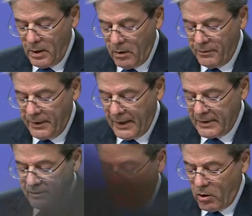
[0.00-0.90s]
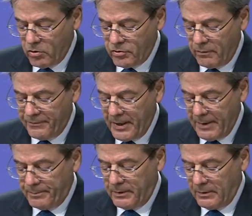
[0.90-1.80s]
on the next tranche of
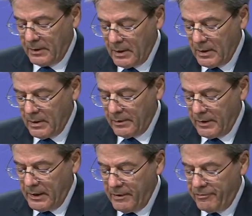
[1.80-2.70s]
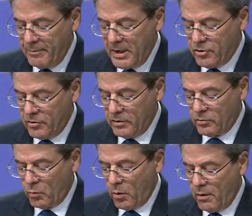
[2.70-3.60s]
debt relief
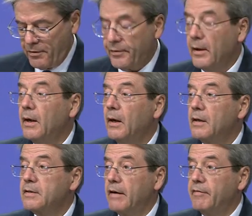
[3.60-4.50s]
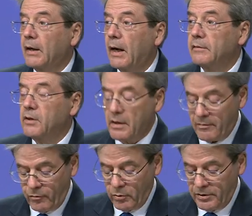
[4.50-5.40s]
measures worth seven hundred
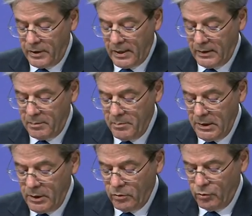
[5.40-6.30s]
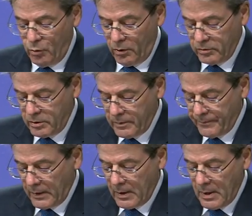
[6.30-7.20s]
forty-eight million euros.
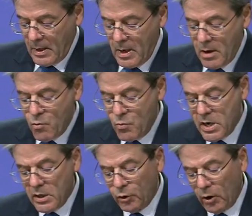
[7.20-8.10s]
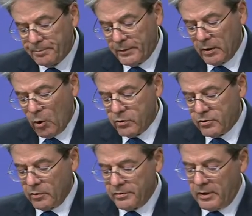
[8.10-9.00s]
We adopted
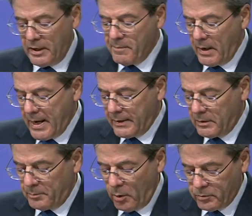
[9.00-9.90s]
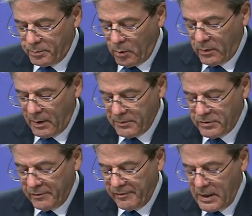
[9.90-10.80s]
also streamlined post-program
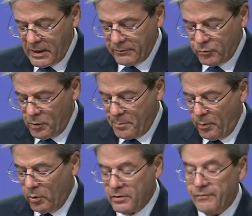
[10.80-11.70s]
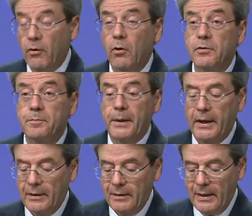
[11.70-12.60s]
surveillance reports for
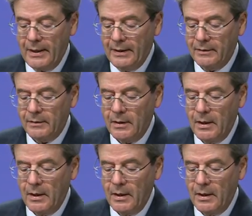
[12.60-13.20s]
Spain and